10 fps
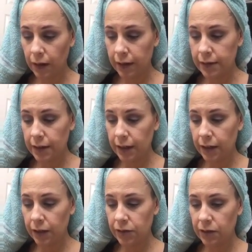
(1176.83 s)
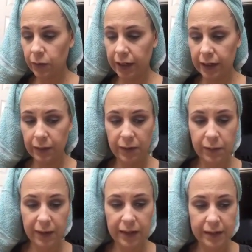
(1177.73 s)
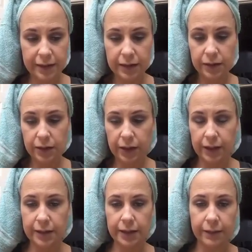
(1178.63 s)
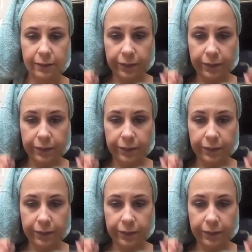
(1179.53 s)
I see you, Sabrina. Let me put my glasses on so I can see.